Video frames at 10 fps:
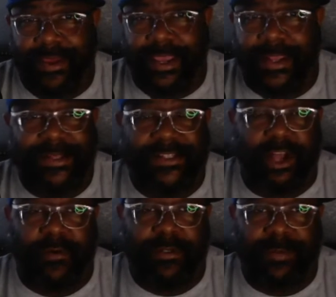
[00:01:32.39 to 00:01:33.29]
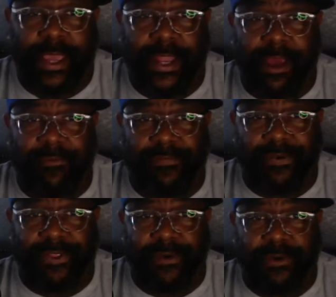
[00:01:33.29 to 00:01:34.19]
It doesn't always pan out
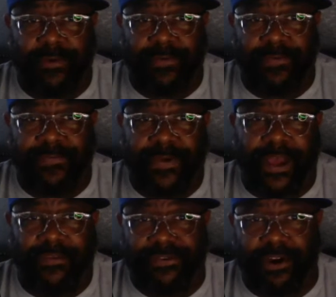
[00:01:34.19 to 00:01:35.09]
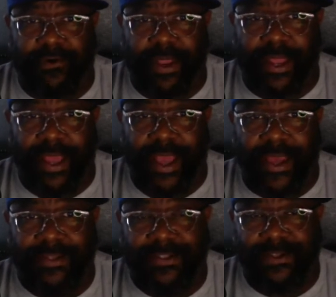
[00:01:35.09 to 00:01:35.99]
for those 5-star rated guys,